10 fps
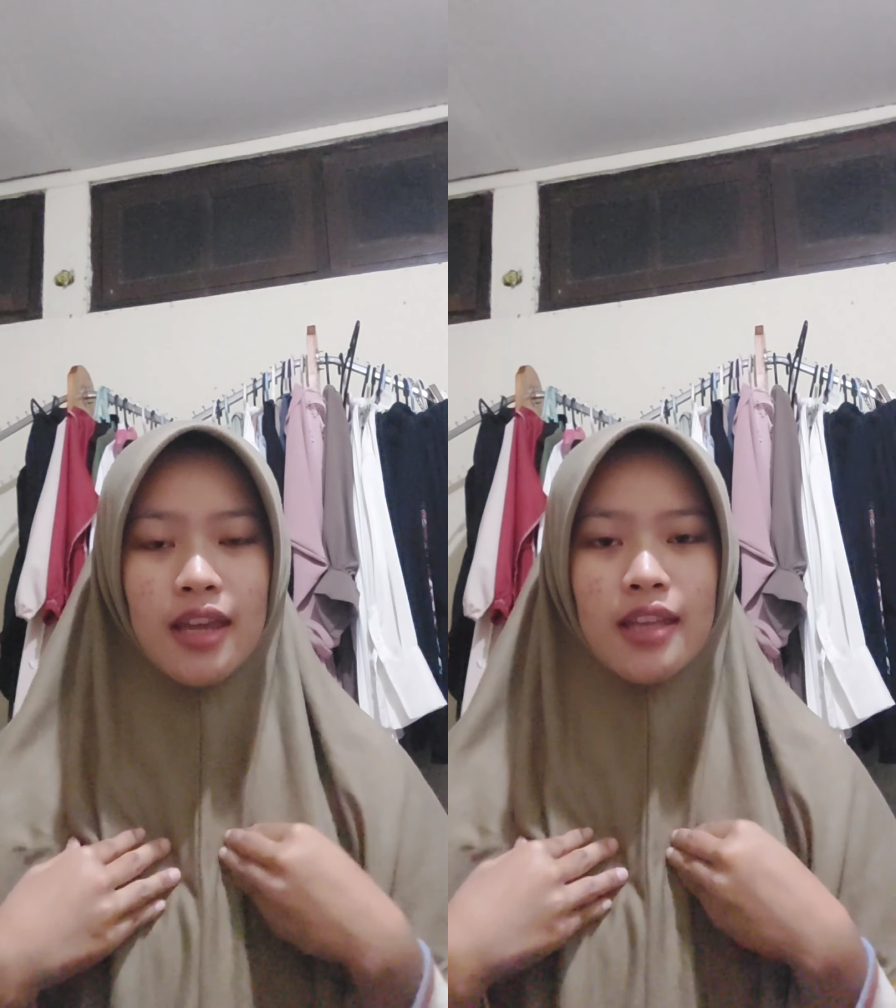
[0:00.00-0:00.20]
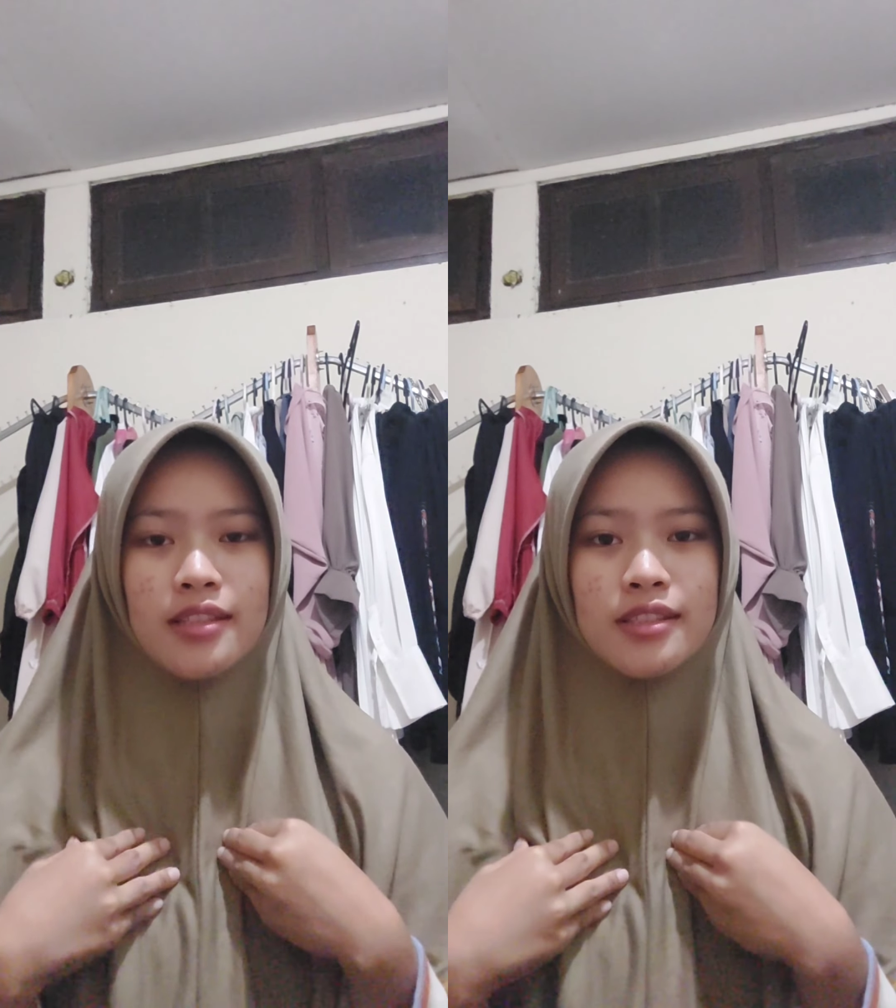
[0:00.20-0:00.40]

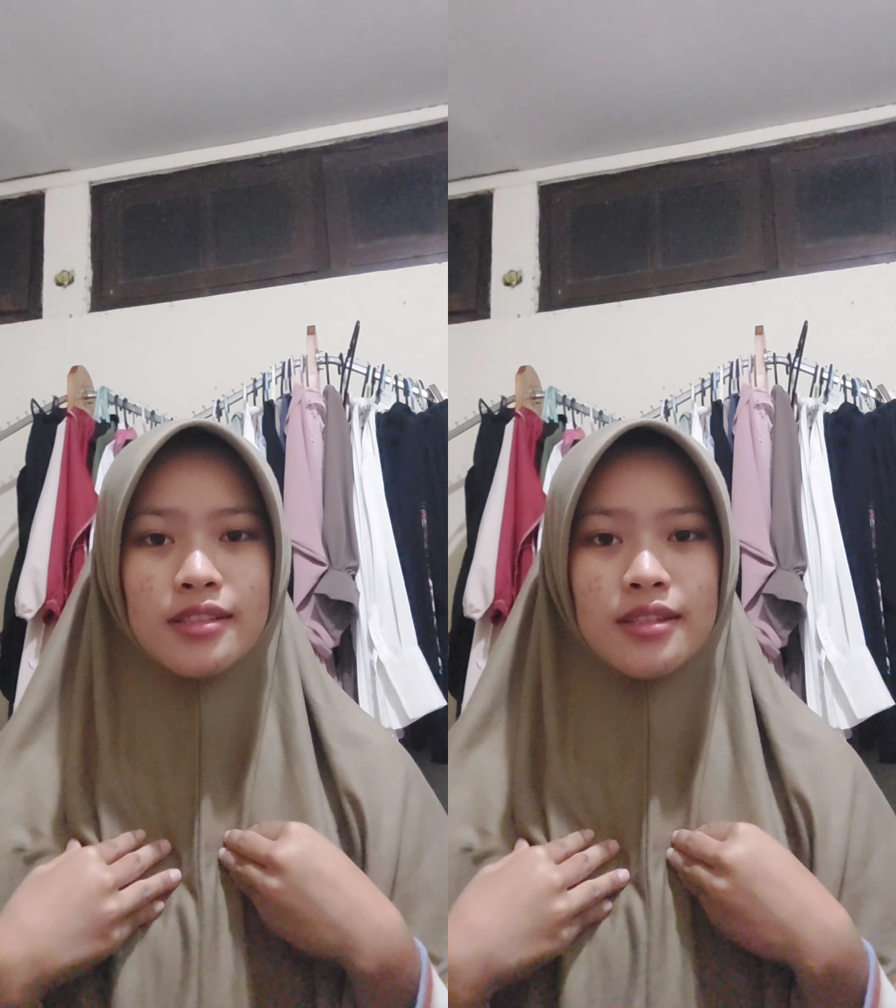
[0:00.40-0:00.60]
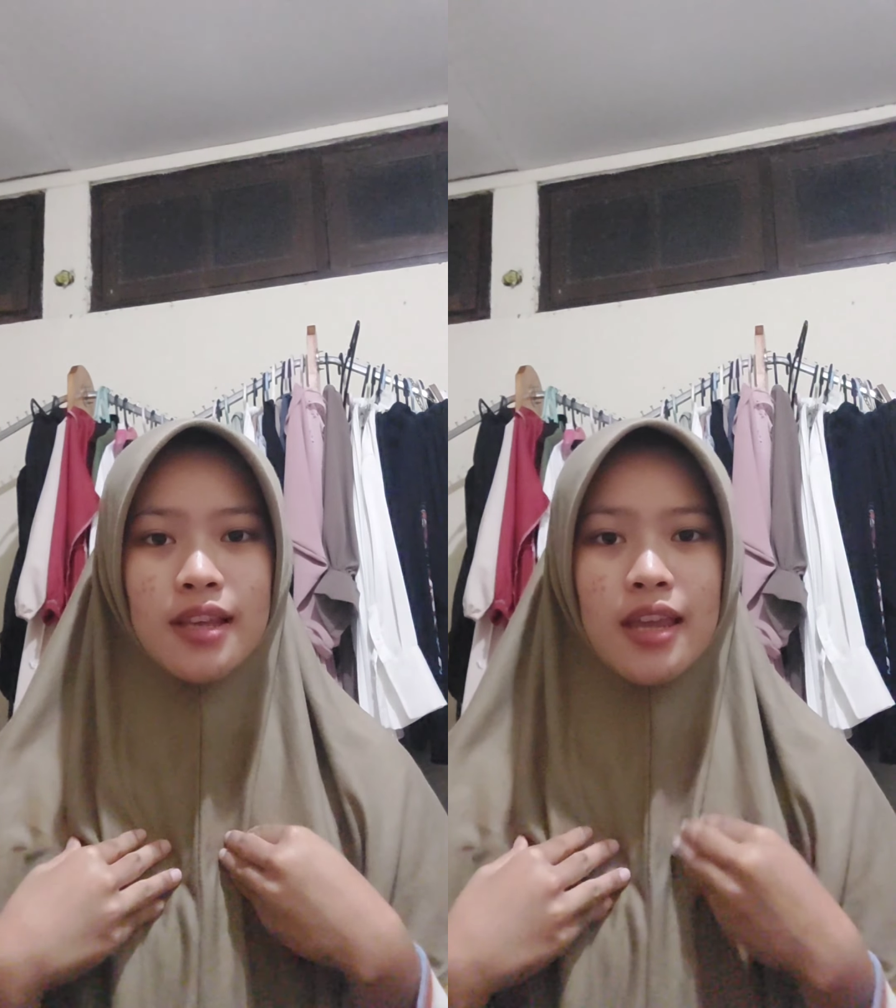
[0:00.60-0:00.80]

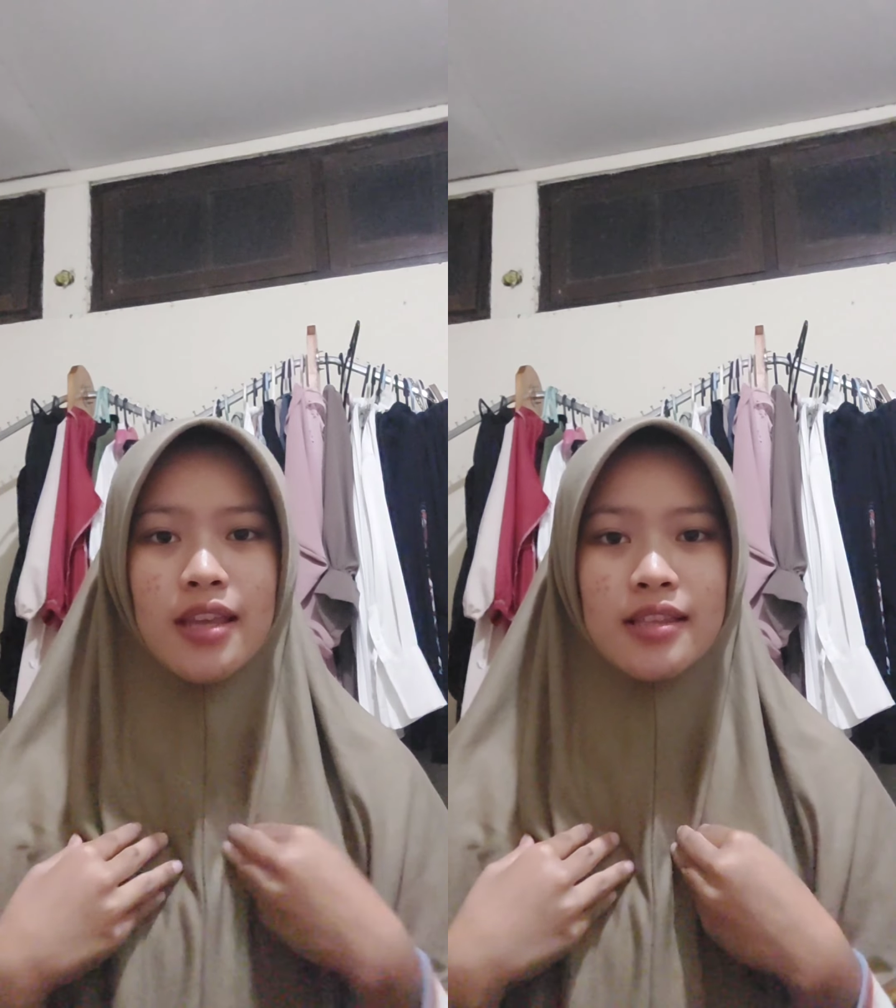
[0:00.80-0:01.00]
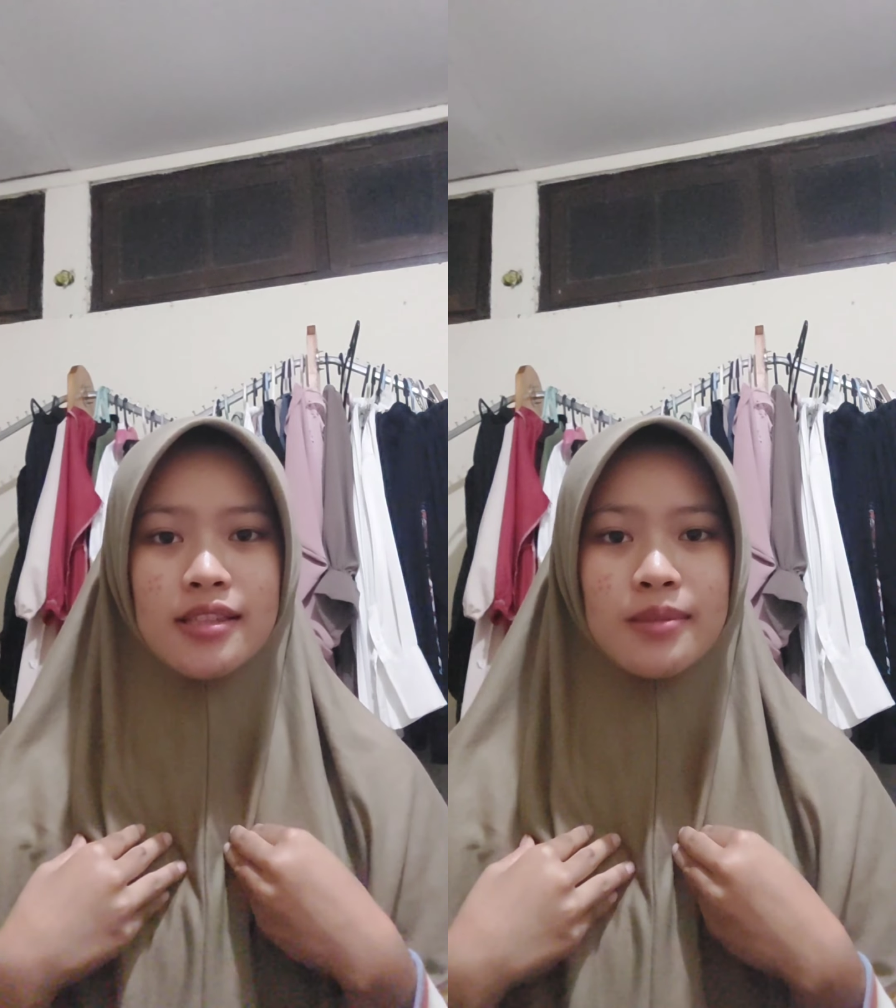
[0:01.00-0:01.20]

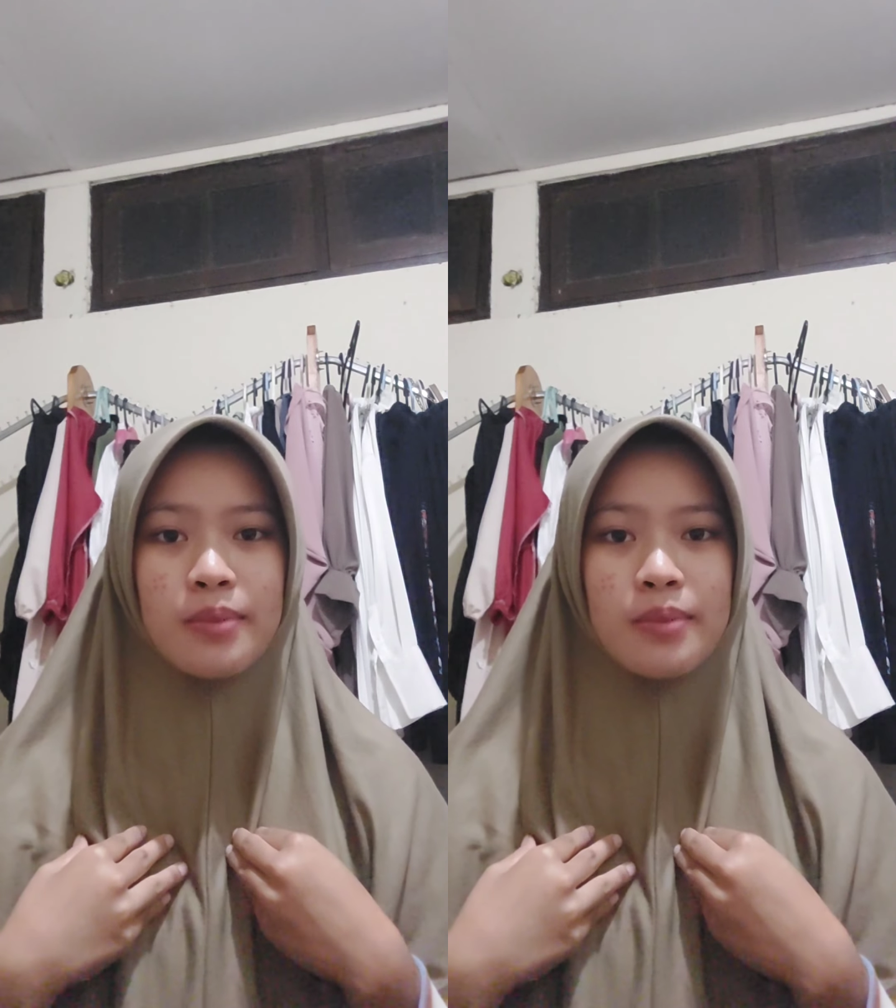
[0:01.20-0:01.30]
it's